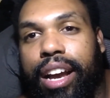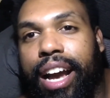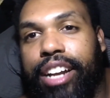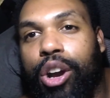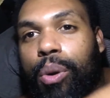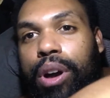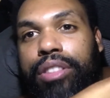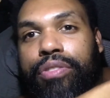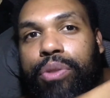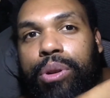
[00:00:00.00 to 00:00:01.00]
I go on
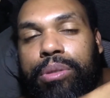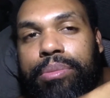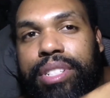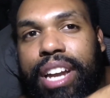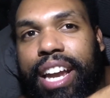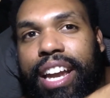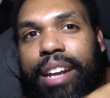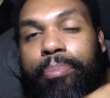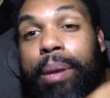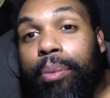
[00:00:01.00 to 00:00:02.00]
the forums
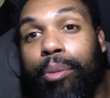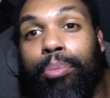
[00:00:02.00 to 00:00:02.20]
and people are